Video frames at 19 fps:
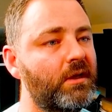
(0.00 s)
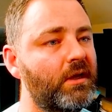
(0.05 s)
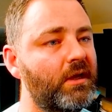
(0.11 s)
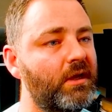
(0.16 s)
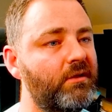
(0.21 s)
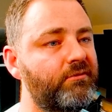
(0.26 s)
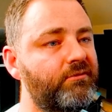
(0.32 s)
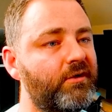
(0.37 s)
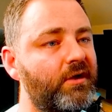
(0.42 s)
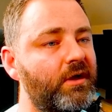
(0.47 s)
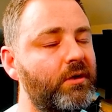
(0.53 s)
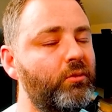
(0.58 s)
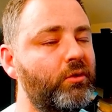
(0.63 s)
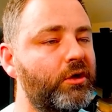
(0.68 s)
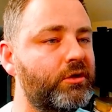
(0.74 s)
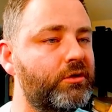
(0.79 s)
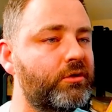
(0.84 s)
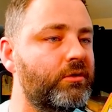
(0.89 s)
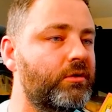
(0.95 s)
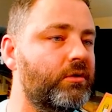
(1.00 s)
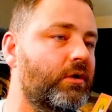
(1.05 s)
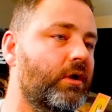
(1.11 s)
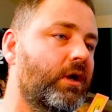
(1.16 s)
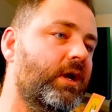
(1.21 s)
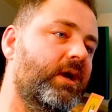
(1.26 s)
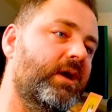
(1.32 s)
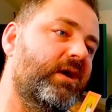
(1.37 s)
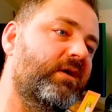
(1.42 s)
If I were to
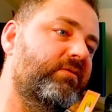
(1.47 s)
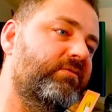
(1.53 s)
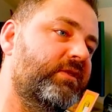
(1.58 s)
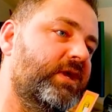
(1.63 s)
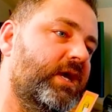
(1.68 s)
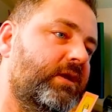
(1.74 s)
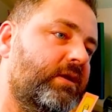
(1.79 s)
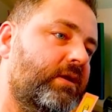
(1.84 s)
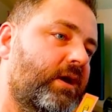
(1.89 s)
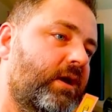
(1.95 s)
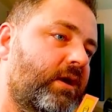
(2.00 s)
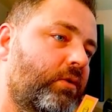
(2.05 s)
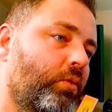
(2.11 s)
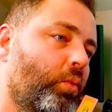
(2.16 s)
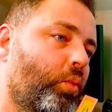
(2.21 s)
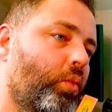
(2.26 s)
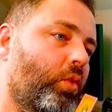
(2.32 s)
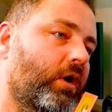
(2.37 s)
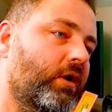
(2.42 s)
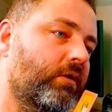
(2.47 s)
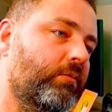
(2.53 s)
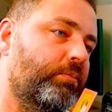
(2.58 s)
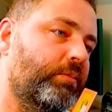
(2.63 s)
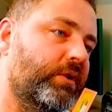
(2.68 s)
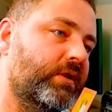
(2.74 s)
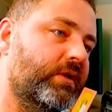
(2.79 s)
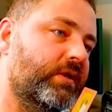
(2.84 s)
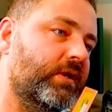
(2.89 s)
have that at
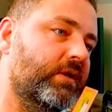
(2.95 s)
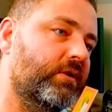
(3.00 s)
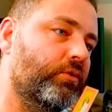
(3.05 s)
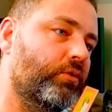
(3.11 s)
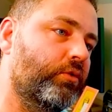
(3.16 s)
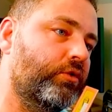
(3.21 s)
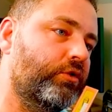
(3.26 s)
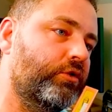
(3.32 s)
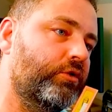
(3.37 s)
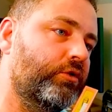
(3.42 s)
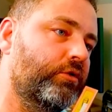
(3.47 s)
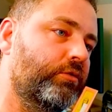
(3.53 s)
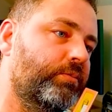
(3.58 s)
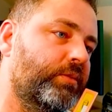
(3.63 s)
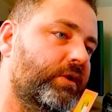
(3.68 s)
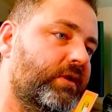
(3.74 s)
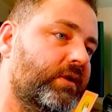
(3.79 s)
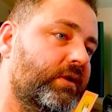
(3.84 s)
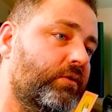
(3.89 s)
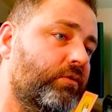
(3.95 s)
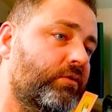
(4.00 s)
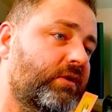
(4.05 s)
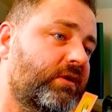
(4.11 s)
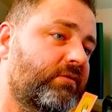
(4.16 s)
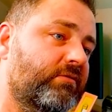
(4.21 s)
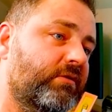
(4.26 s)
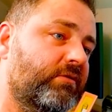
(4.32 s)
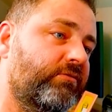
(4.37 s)
1% or 2% or
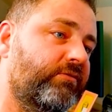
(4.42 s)
even